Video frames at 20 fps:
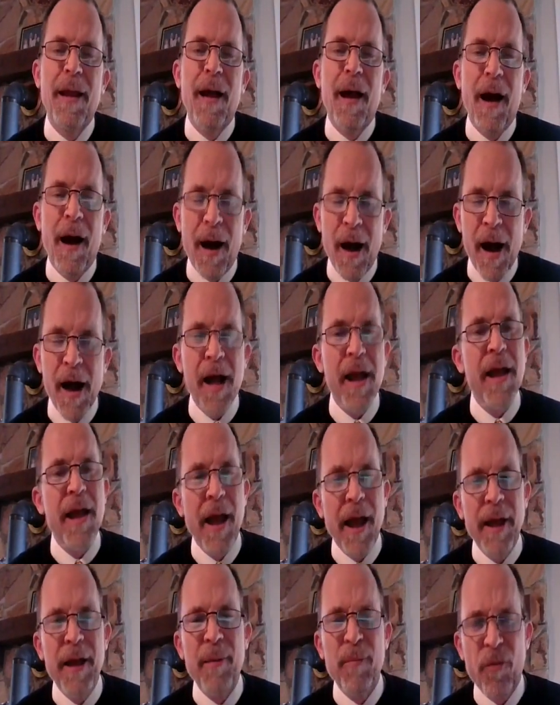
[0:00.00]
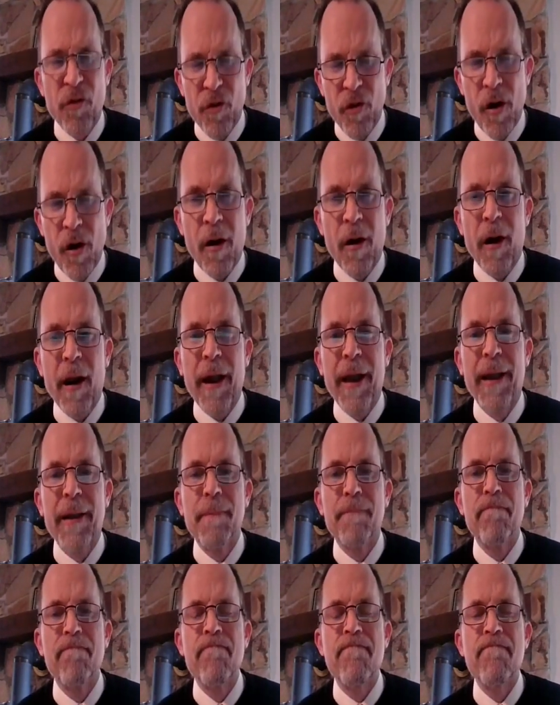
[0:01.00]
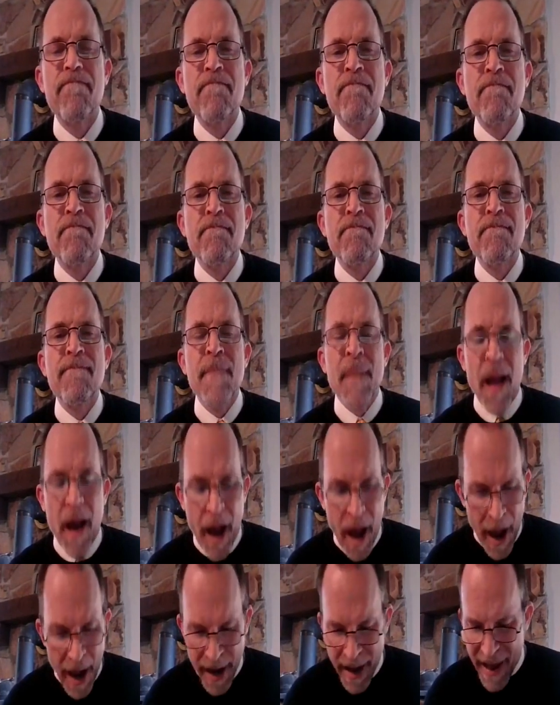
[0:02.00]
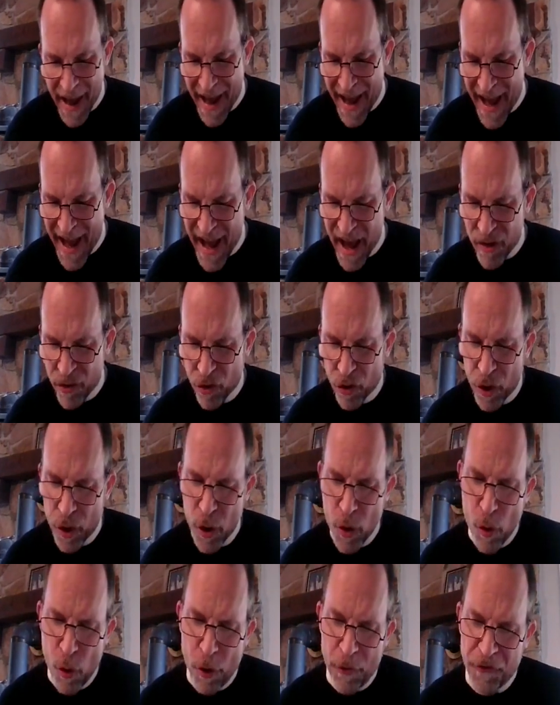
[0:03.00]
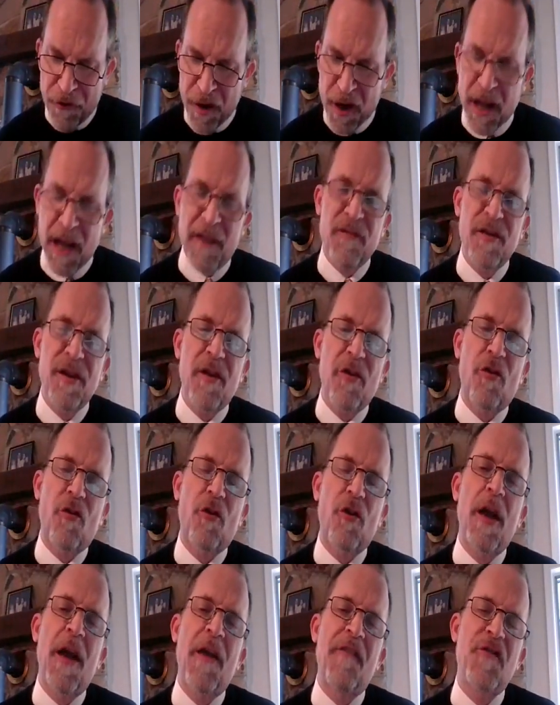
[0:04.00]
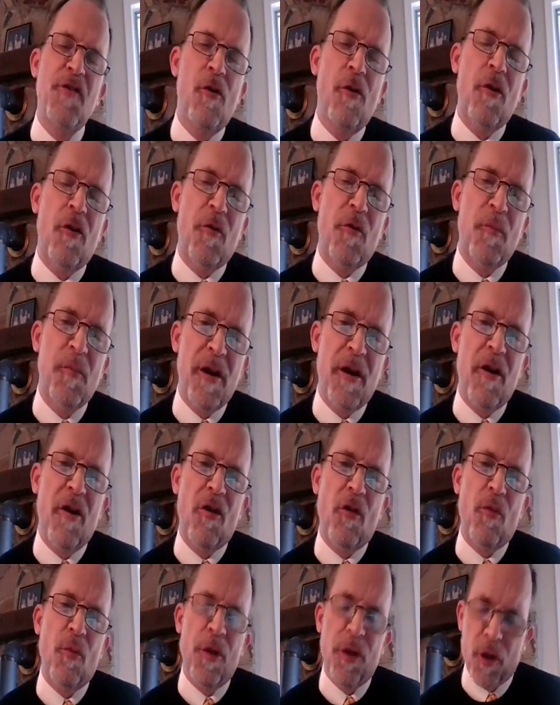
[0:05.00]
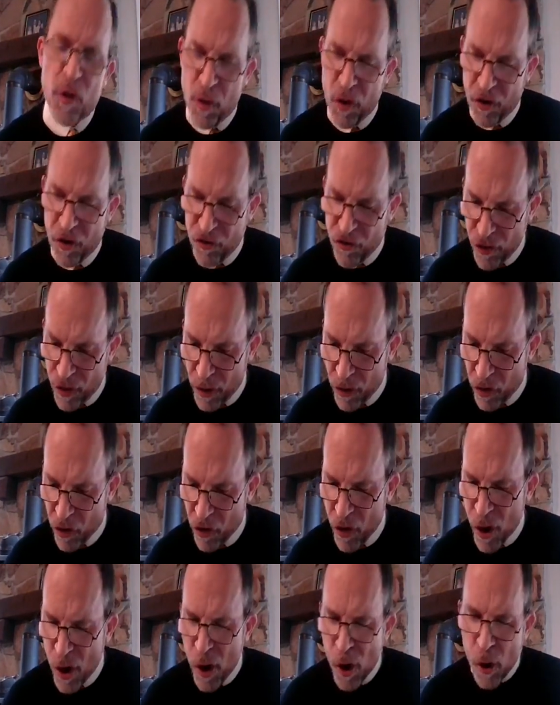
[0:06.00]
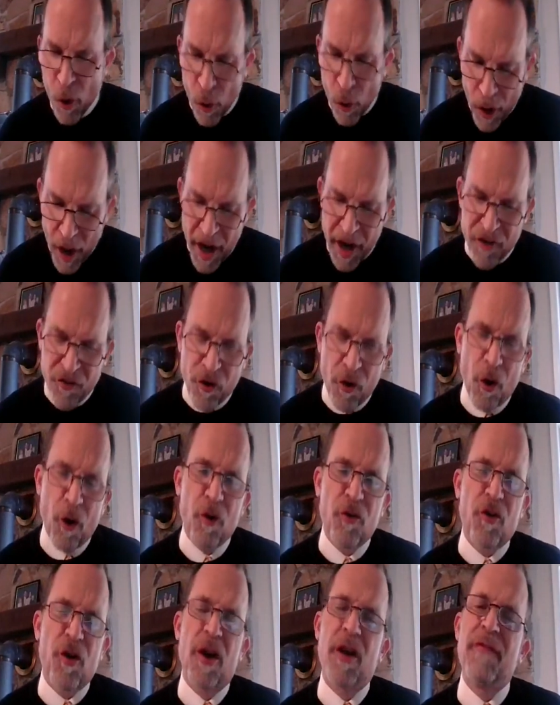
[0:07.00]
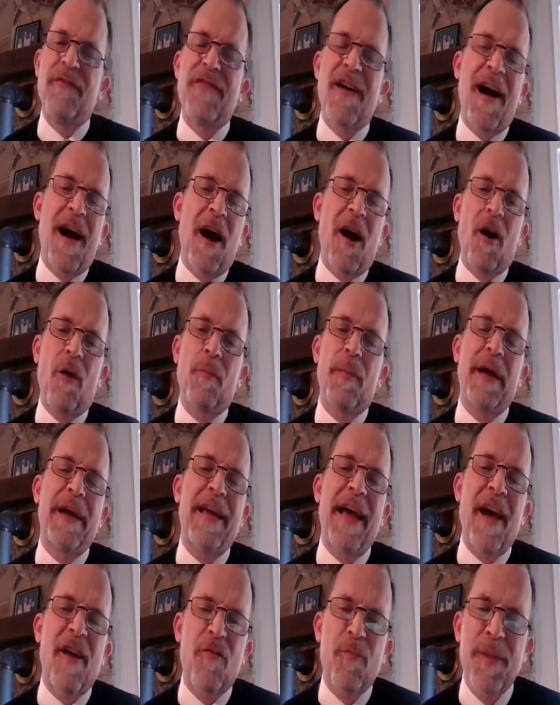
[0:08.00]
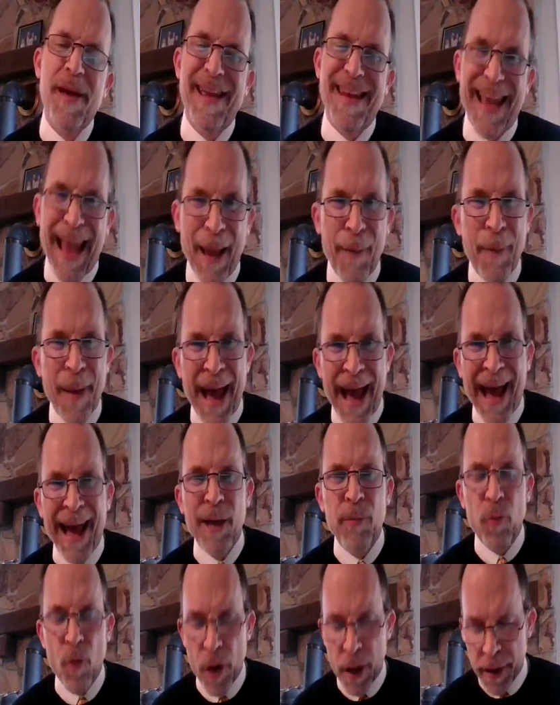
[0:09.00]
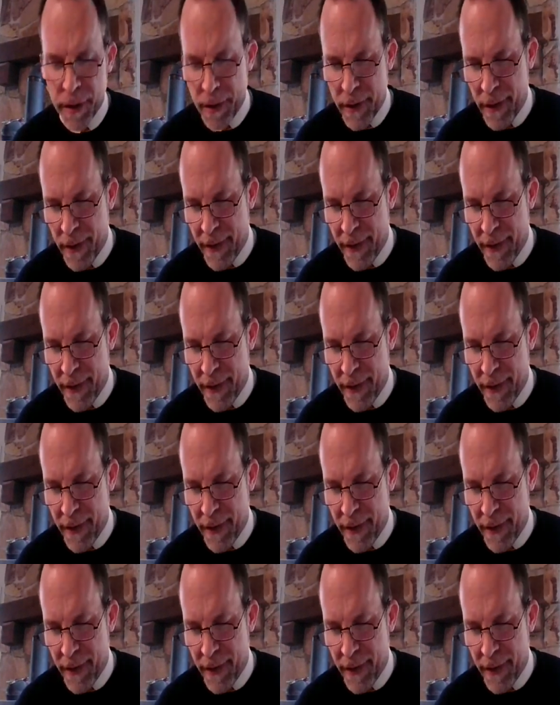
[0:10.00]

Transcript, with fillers: I am sorry. I ask your forgiveness if your experience with Christians or a church environment has been a bad one.